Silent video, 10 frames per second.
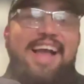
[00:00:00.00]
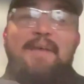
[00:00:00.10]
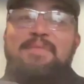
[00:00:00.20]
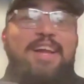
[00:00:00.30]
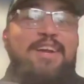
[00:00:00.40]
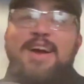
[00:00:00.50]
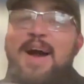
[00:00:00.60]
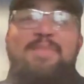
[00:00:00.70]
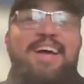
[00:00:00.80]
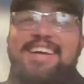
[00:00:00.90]
I'm not here
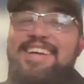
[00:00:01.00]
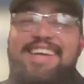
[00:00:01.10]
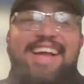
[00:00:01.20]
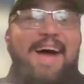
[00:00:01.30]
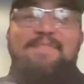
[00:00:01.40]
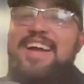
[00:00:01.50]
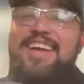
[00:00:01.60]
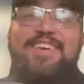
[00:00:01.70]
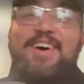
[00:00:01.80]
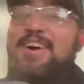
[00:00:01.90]

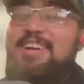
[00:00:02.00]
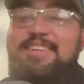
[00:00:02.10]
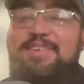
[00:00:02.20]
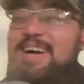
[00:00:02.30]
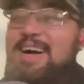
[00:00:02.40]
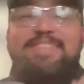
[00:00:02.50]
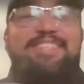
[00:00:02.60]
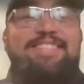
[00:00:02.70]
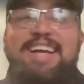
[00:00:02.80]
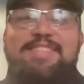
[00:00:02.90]
to argue. I
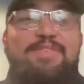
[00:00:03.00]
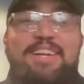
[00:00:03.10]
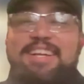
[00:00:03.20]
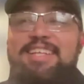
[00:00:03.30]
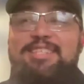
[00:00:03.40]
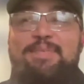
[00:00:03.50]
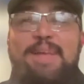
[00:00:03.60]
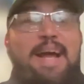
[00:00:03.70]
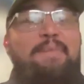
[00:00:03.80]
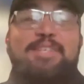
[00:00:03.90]
just wanted to get your
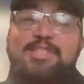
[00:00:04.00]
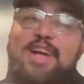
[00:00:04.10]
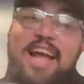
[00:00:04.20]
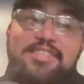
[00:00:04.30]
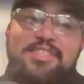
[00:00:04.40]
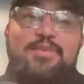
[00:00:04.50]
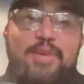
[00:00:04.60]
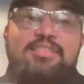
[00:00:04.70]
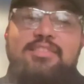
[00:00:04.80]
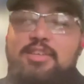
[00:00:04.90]
opinion. I'm gonna start asking
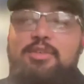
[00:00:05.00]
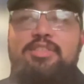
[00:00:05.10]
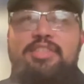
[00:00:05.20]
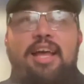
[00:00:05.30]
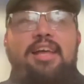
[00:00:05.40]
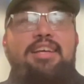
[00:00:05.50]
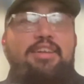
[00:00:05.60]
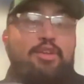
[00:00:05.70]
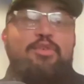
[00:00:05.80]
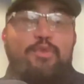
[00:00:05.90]
wrestling coaches that.
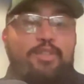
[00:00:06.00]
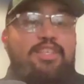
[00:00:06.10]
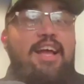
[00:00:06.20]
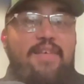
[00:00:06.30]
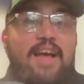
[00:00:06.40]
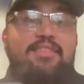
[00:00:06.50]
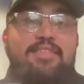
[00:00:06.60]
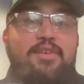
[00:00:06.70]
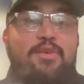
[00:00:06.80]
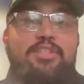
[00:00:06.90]
You're the first guy I've asked
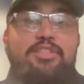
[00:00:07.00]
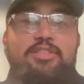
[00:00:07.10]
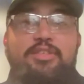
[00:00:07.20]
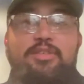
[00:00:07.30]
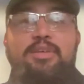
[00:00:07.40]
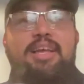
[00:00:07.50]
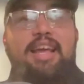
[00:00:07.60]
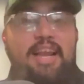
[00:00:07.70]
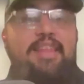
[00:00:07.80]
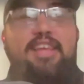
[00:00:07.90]
that question to,
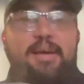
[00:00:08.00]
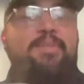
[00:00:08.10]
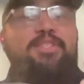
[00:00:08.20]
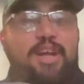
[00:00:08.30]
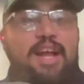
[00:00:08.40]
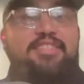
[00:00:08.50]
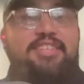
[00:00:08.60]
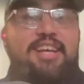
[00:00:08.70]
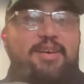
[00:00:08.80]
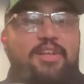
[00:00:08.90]
and I think I'm gonna start
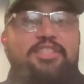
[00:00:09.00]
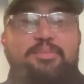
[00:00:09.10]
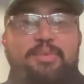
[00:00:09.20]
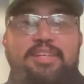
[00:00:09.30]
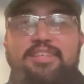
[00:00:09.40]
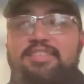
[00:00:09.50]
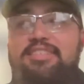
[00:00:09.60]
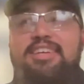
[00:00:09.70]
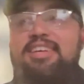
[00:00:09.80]
asking that question because